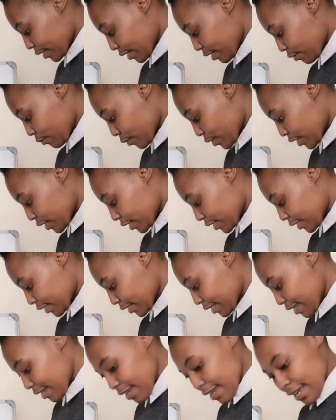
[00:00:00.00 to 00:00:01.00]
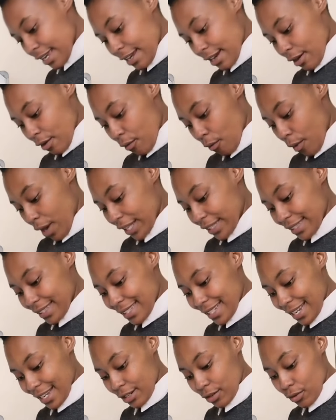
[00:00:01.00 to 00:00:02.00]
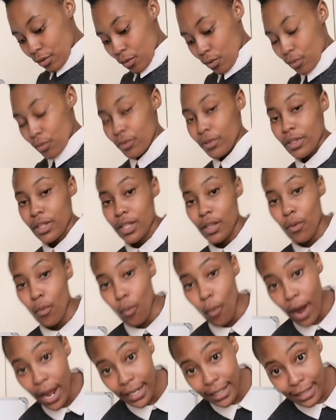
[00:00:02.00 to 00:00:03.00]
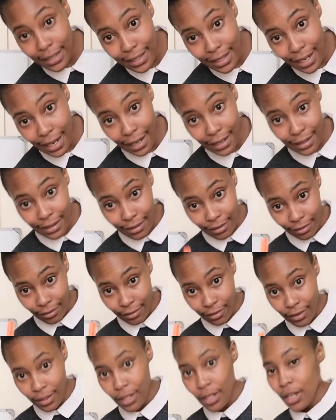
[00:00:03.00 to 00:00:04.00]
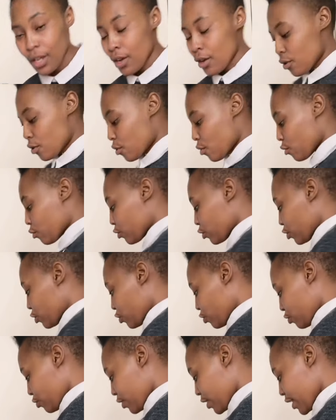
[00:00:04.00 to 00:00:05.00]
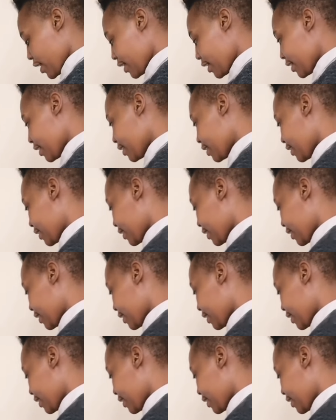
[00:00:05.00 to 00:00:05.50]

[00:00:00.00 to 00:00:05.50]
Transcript: And where does the 110 go? The 110 goes to the